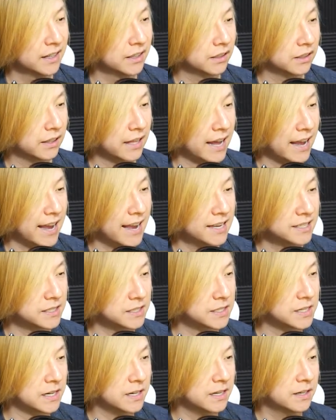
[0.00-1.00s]

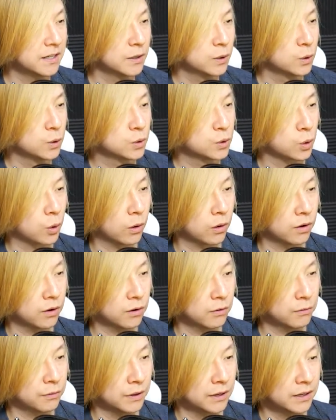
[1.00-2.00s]
last sort
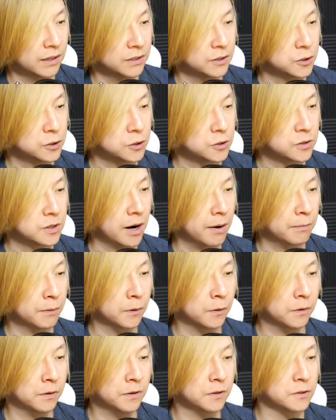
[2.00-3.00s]
of
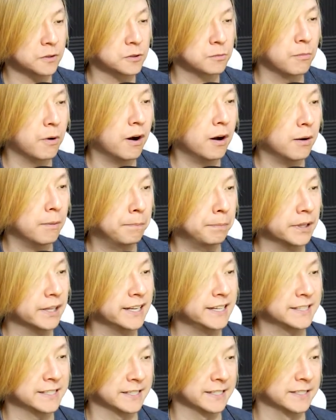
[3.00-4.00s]
stubborn small
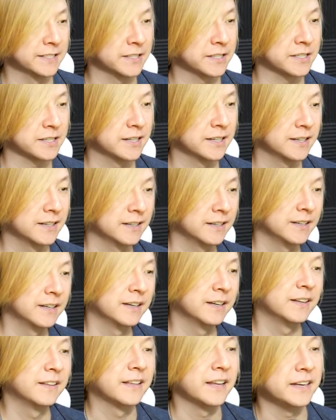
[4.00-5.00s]
places
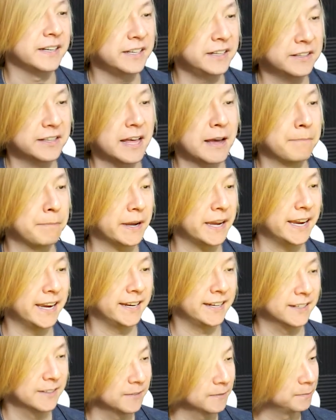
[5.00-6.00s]
that need that
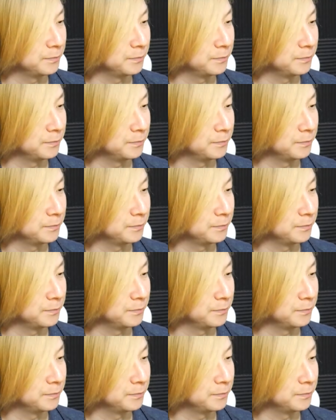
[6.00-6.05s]
paint.